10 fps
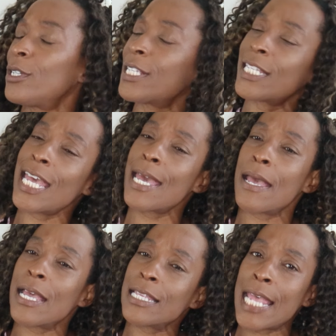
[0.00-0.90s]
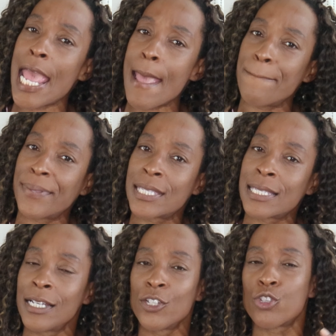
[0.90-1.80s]
all the
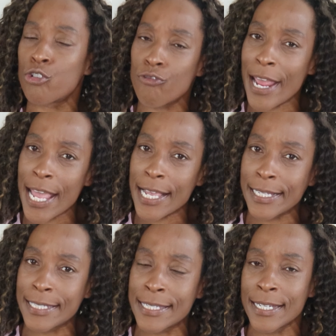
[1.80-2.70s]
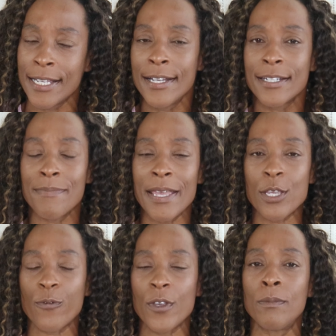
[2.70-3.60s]
tips, tricks to
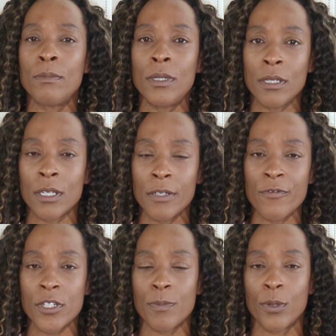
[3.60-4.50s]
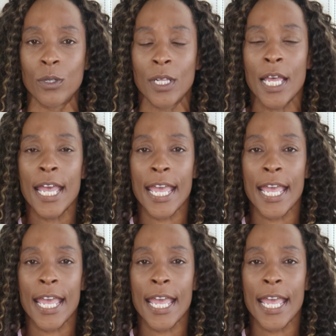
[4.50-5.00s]
make you feel more comfortable